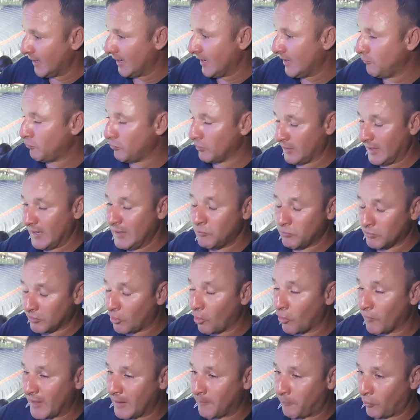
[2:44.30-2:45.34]
He would he would
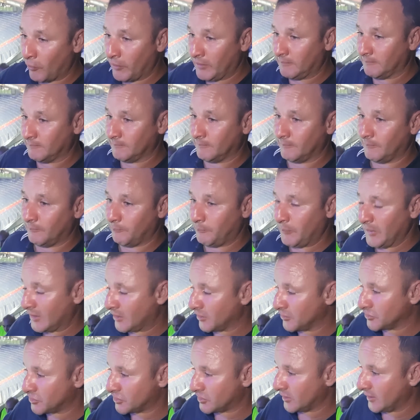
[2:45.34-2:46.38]
have got that point
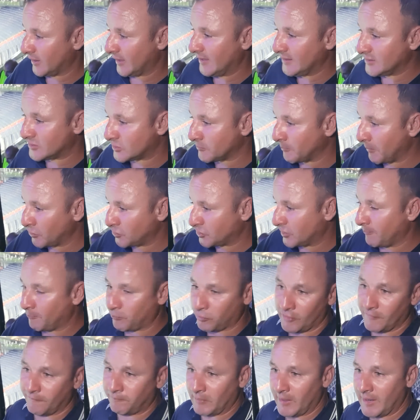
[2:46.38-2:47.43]
because he's the most
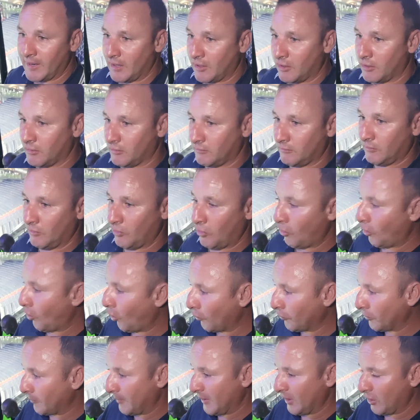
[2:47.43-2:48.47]
improved player
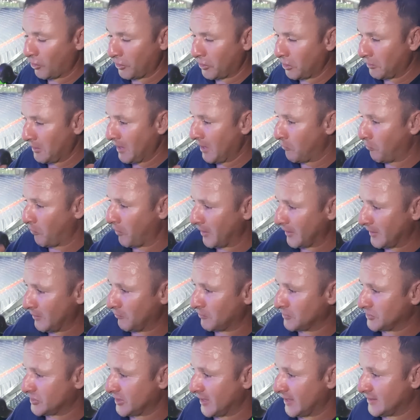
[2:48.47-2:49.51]
on the pitch. I don't care what
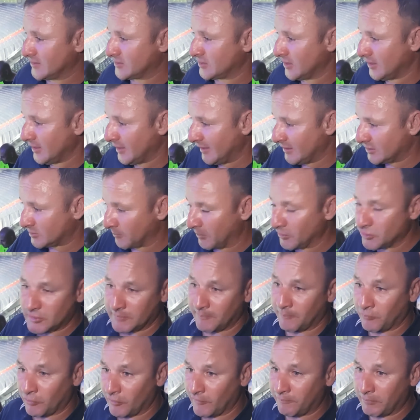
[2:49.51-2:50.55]
anyone says. He's the most
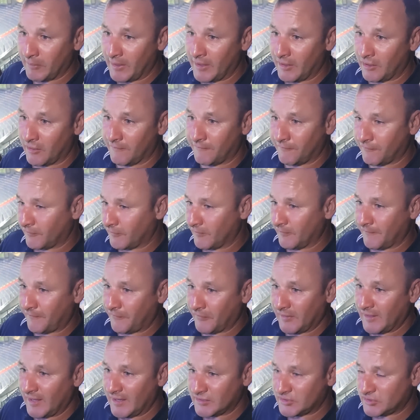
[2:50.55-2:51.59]
improved player for,
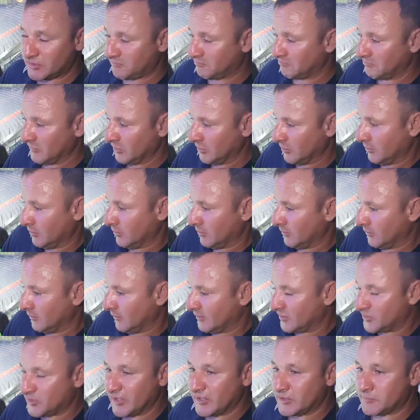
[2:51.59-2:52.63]
for the last
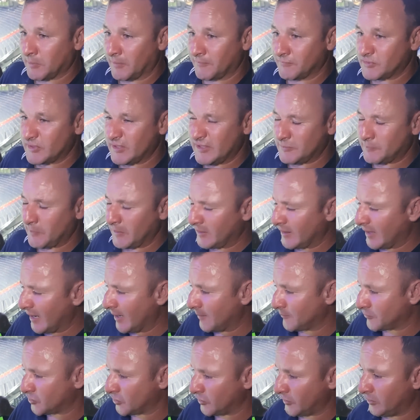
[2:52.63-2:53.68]
six months, he's been
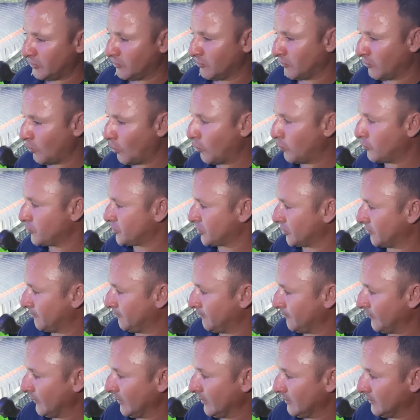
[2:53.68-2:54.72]
absolutely
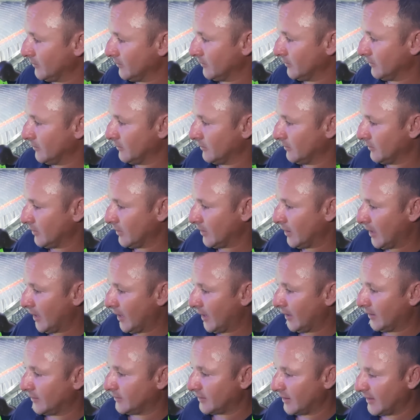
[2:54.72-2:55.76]
awesome.
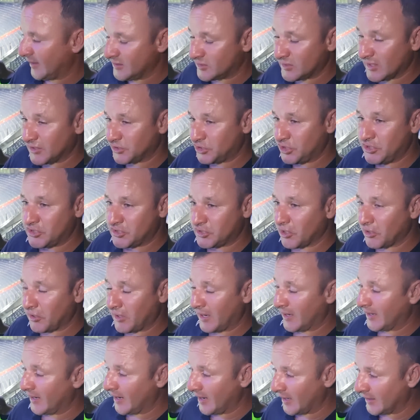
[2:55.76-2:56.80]
And he's actually
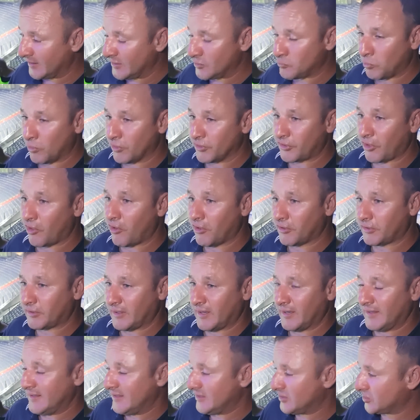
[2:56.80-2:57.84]
stuck at it and he's worked hard
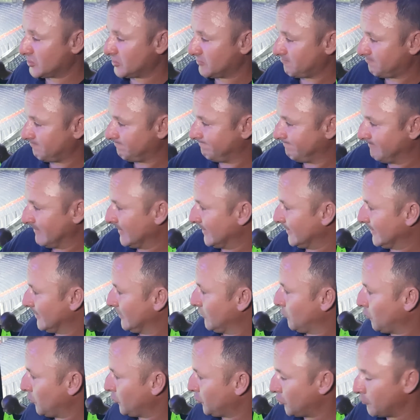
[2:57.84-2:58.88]
and he's.
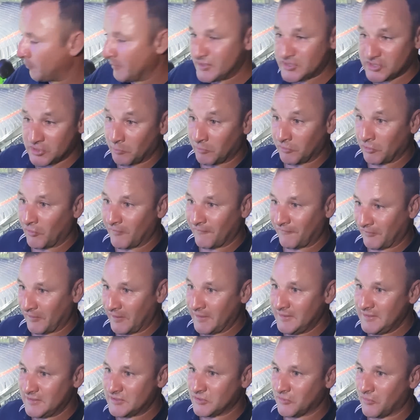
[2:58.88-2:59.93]
You miss someone like
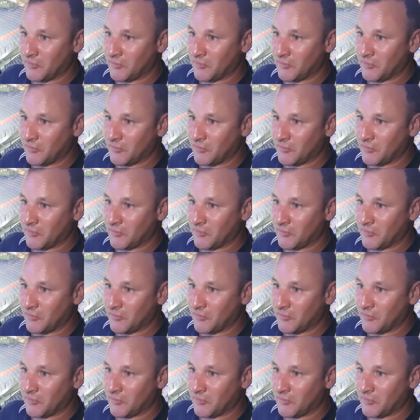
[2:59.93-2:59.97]
Fellaini